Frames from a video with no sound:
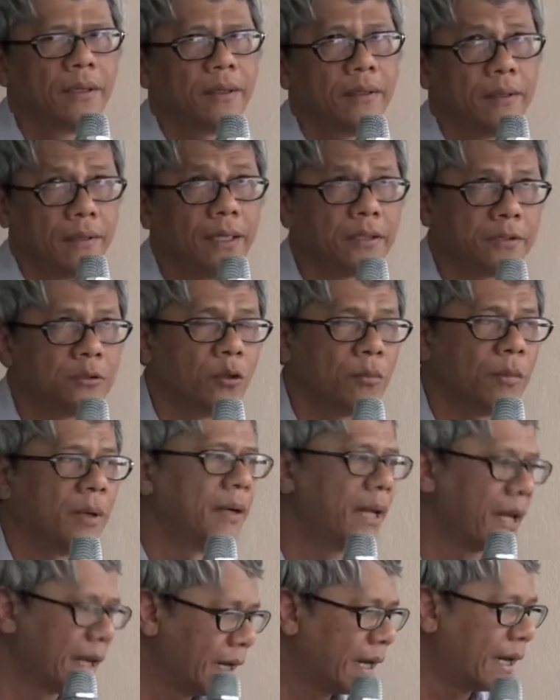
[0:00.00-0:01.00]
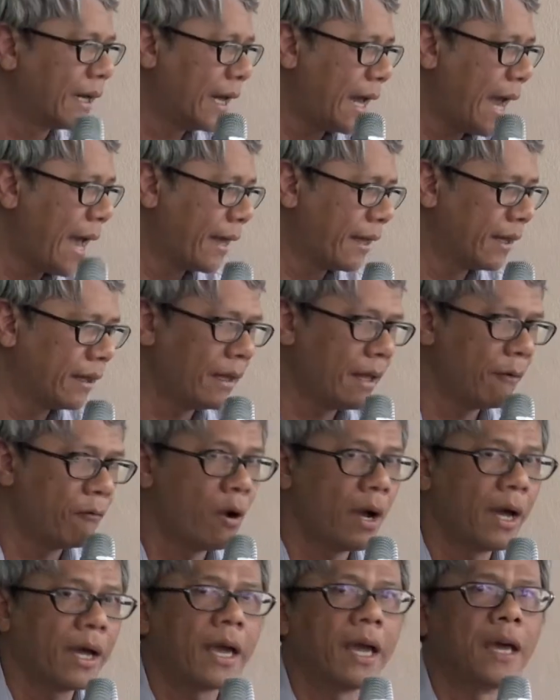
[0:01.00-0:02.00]
That's no problem. That's
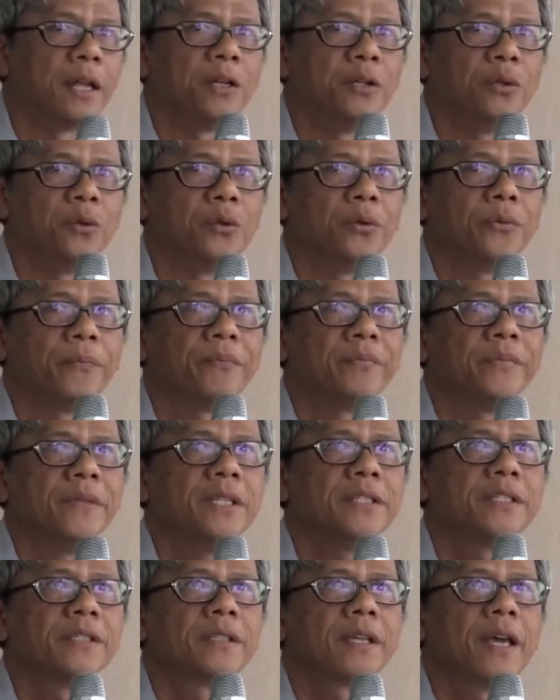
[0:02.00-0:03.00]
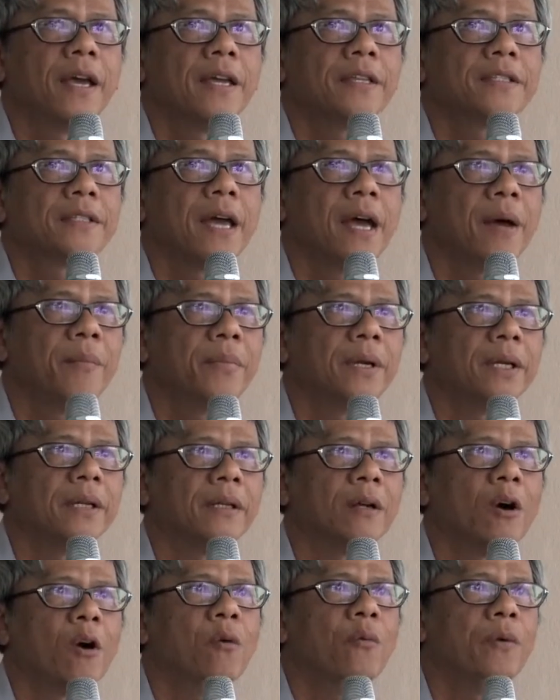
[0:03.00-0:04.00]
what I can do. This case
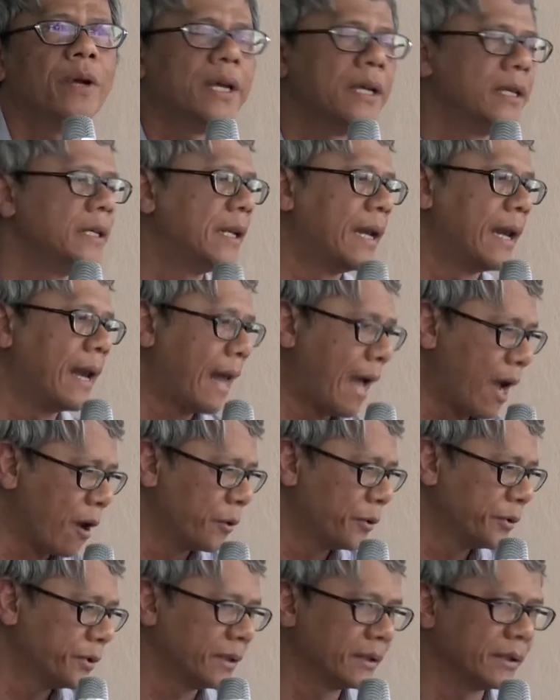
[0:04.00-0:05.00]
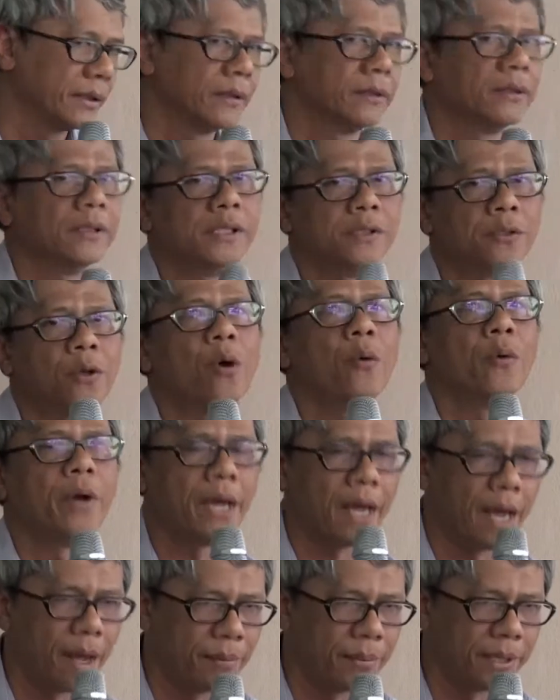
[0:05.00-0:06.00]
happen always in Laos. It
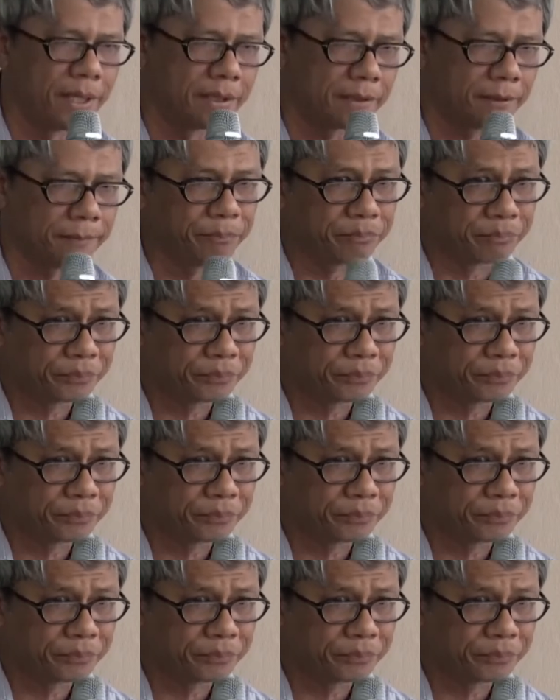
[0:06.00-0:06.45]
always happens.